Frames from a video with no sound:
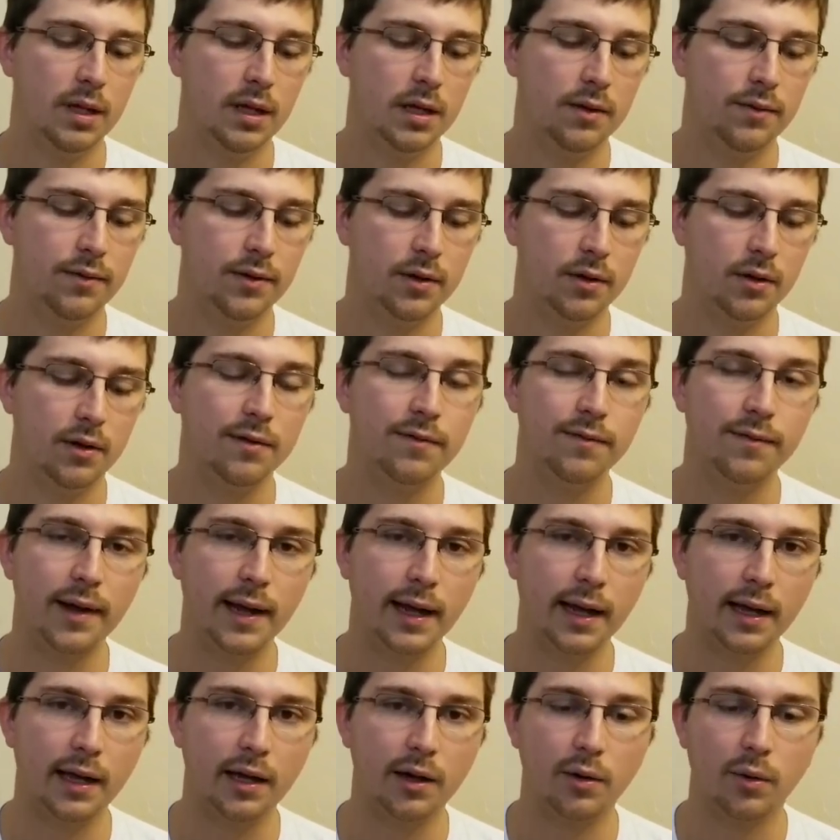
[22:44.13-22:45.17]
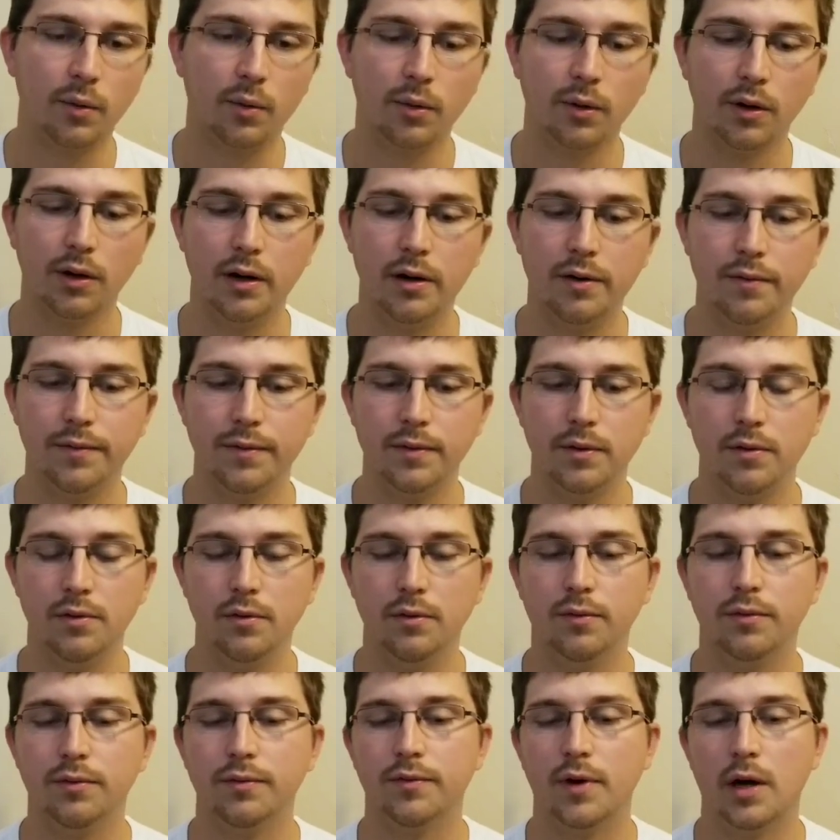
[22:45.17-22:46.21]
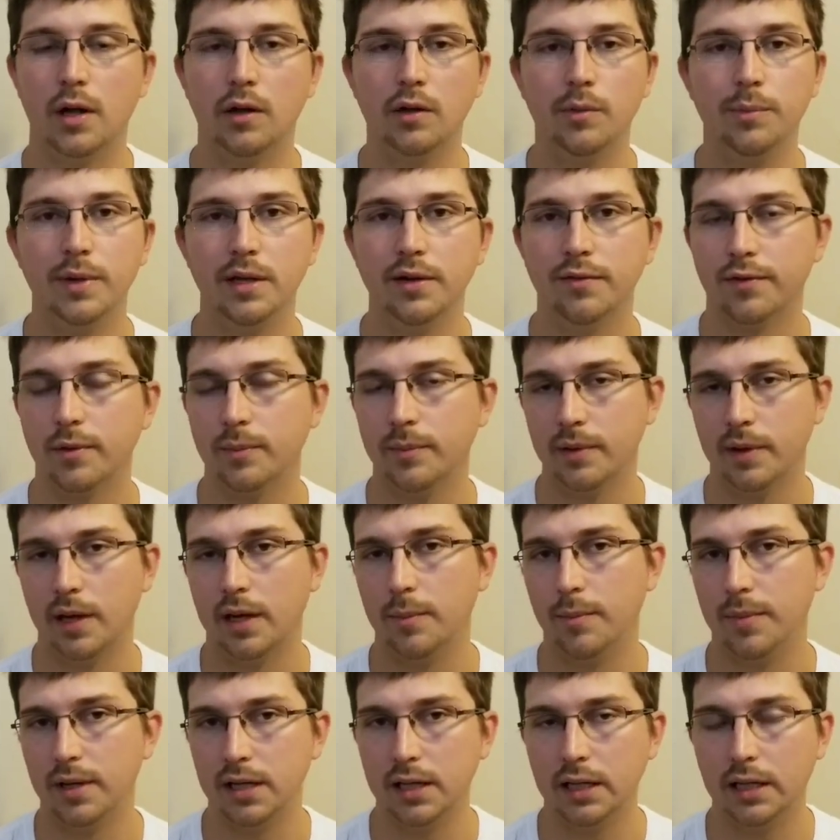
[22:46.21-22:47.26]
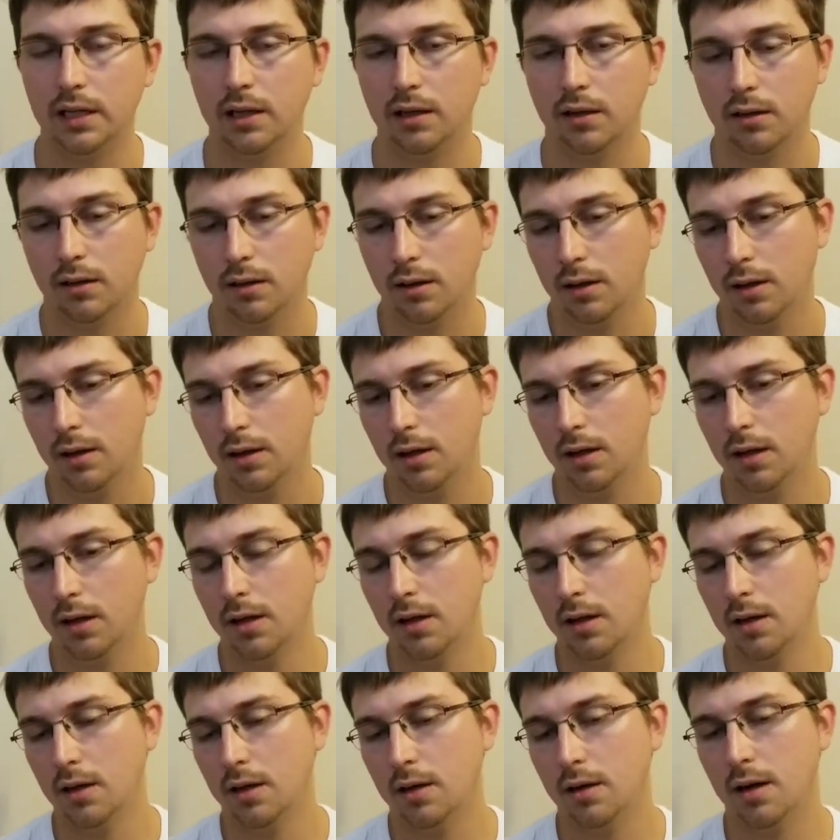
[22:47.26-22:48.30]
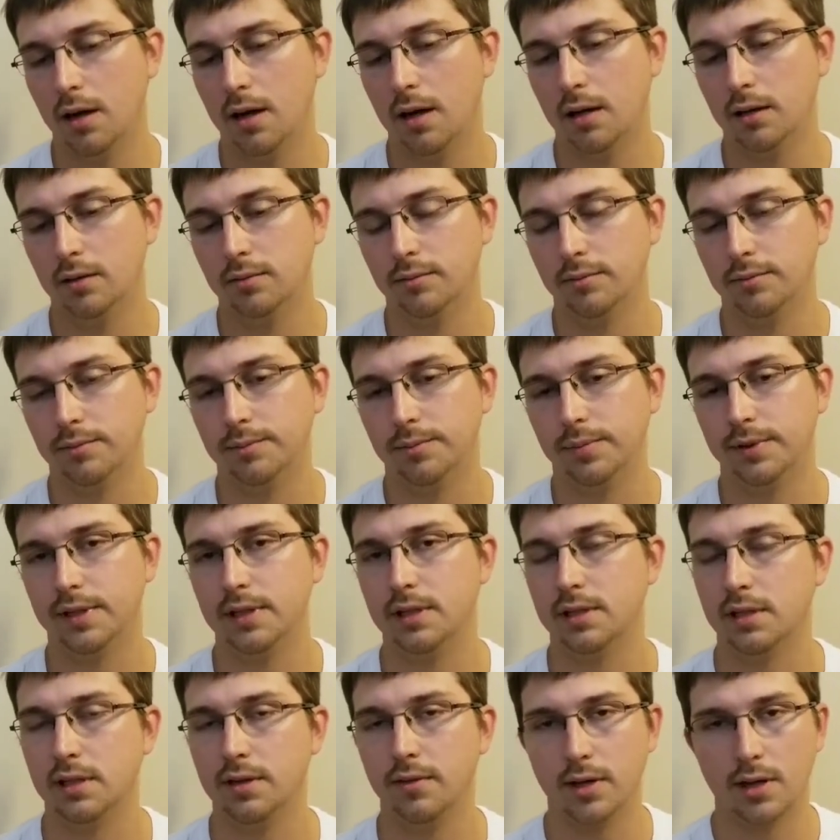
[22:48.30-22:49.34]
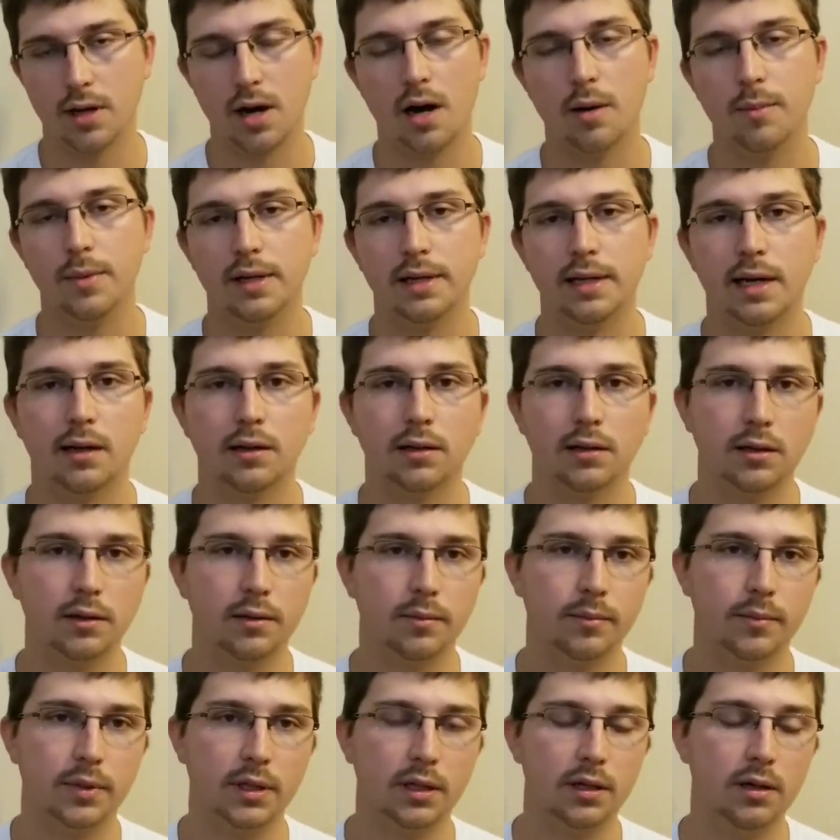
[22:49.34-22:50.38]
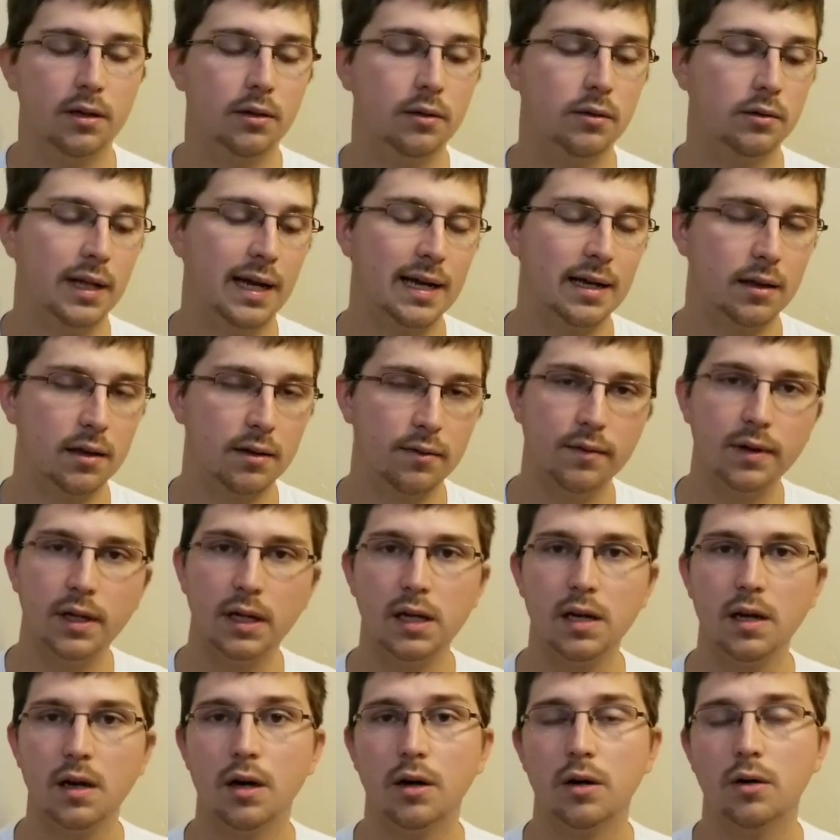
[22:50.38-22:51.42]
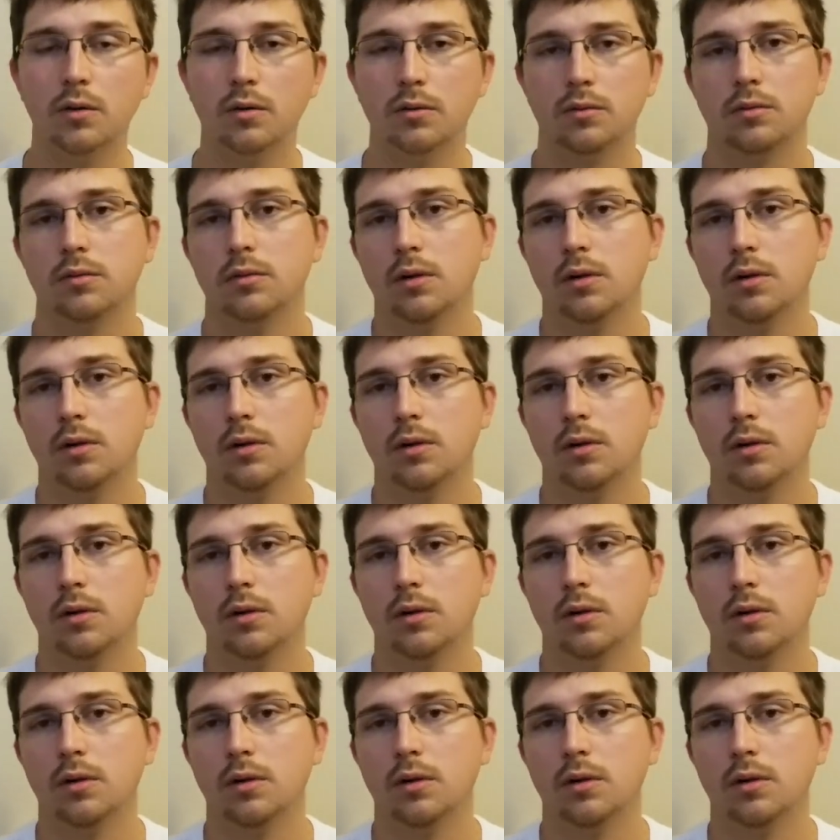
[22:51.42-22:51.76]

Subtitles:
If you're a fan or if you've followed me from my beginning, please leave a comment down below, like the video.